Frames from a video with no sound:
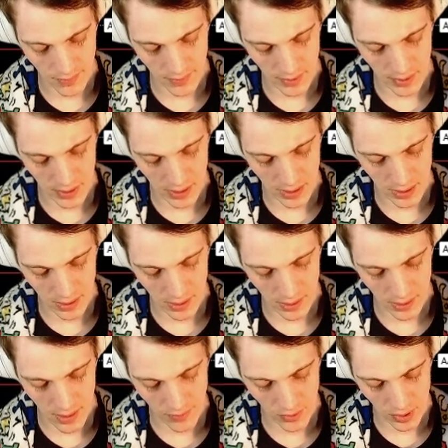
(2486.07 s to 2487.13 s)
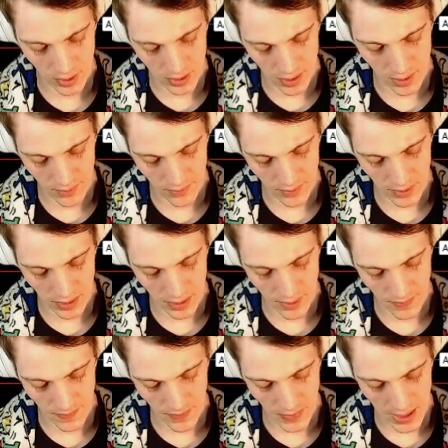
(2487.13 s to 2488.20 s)
NVIDIA. I've already done
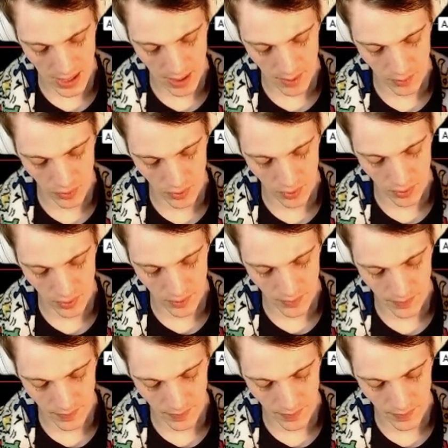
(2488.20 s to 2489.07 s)
NVIDIA. Apple.